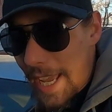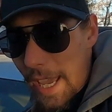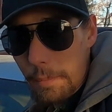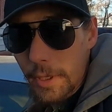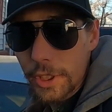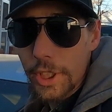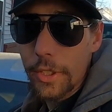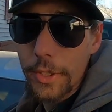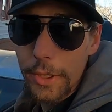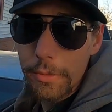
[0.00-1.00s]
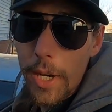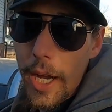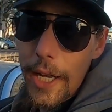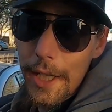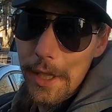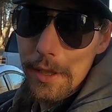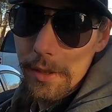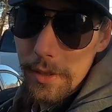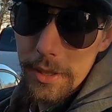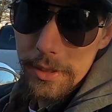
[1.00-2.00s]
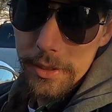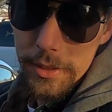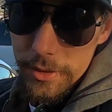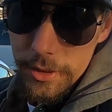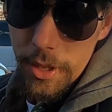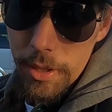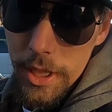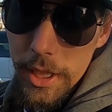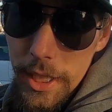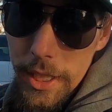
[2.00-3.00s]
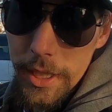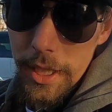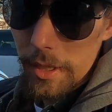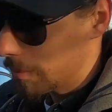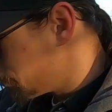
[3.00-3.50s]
cap and show you why it's so ugly in there.